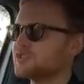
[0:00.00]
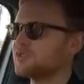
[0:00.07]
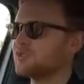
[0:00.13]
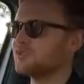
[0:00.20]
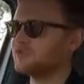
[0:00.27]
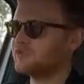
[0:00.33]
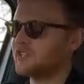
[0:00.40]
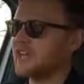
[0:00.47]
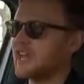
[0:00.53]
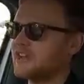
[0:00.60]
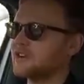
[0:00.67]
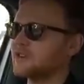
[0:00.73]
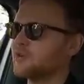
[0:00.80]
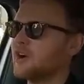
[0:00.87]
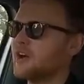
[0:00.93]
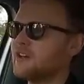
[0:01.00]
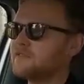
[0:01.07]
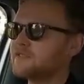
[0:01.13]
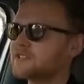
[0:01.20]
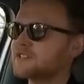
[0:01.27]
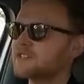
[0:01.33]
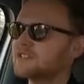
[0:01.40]
until the V8
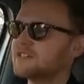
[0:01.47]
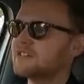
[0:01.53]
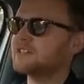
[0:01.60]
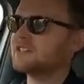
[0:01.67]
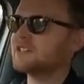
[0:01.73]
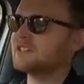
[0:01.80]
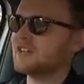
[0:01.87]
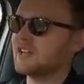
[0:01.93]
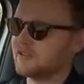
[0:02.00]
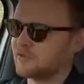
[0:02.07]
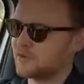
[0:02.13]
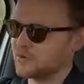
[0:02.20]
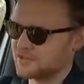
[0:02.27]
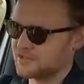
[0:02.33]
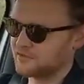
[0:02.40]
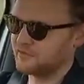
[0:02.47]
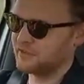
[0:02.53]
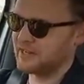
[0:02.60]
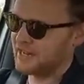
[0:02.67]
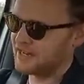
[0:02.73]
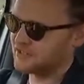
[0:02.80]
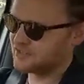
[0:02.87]
arrives. And of course the
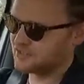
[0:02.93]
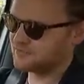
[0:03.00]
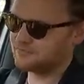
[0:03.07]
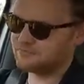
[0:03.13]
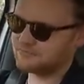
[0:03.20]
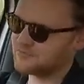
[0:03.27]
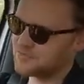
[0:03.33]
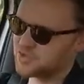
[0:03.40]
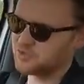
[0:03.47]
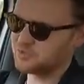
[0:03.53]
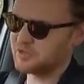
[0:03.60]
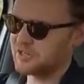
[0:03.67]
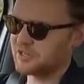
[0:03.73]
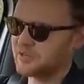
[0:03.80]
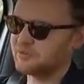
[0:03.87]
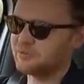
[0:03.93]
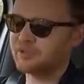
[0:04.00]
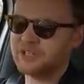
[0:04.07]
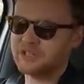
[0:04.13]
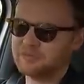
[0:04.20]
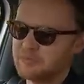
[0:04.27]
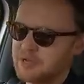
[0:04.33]
V8 just should be a
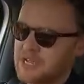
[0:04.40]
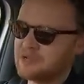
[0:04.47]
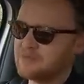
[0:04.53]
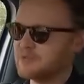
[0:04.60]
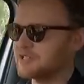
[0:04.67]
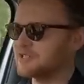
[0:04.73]
complete meme.